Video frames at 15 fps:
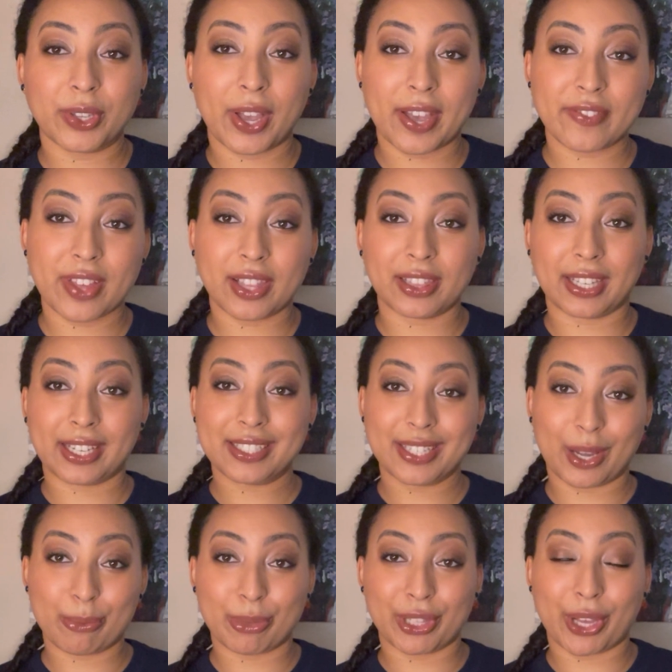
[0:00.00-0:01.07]
have that link
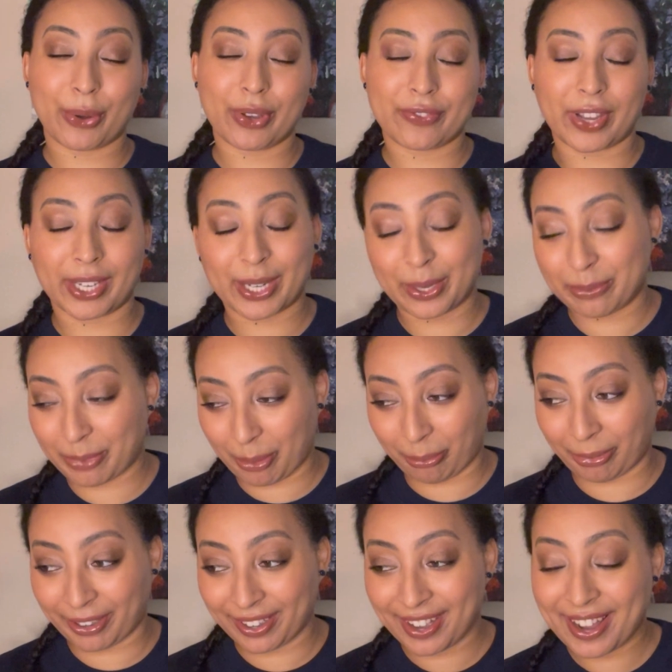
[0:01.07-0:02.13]
down below if I can
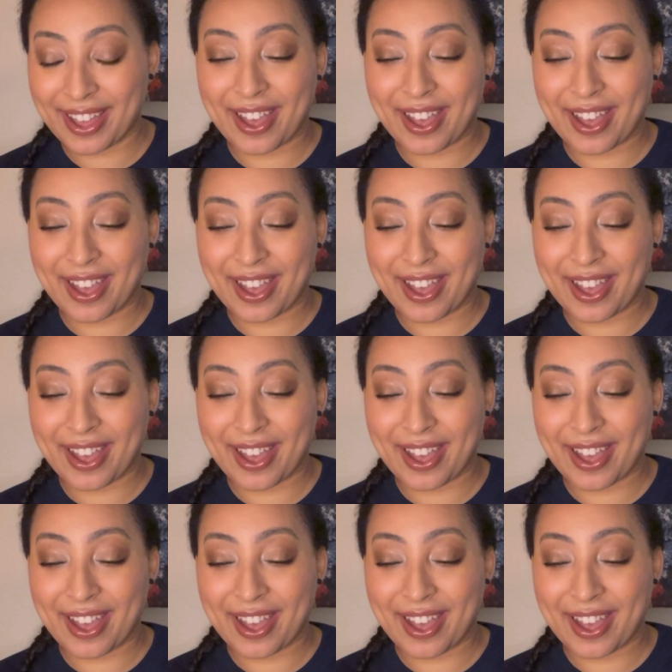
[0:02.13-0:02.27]
remember,